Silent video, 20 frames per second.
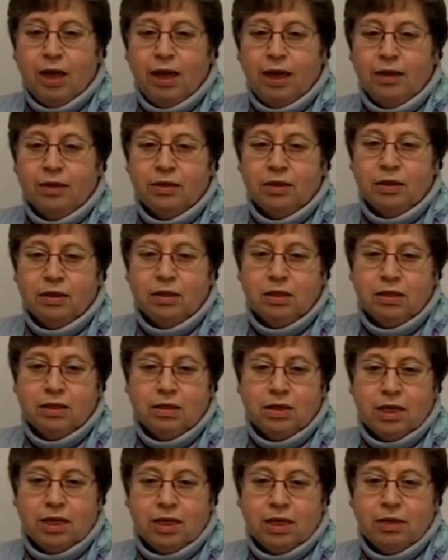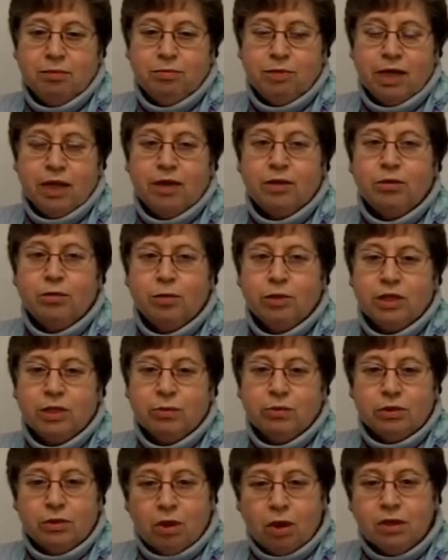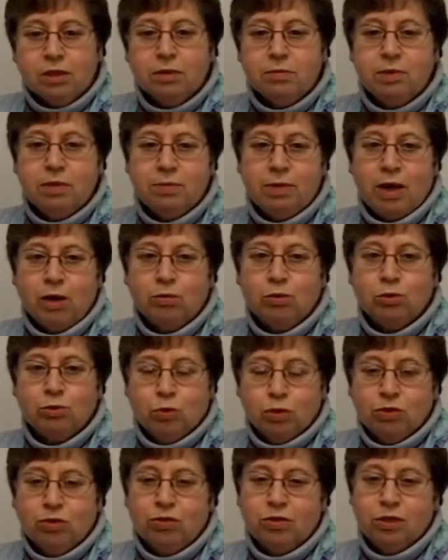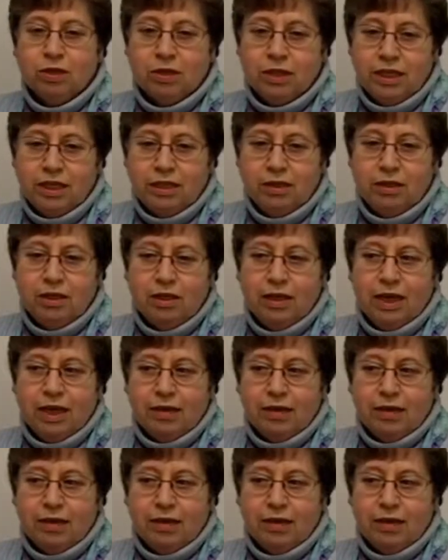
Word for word: and they came down and what they talked to me about was whether the league